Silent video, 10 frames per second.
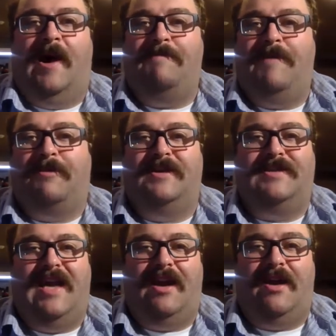People are
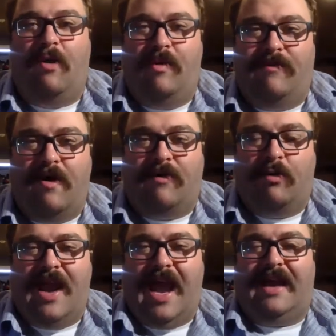saying, oh, we've
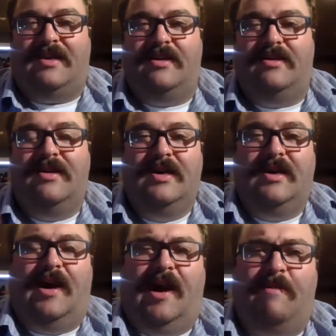overreacted.
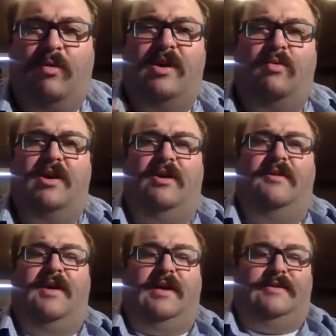What are your
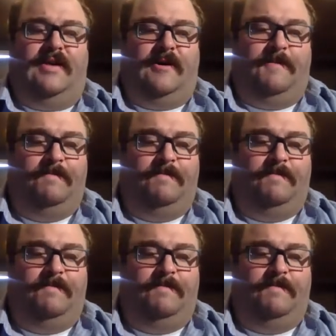thoughts there?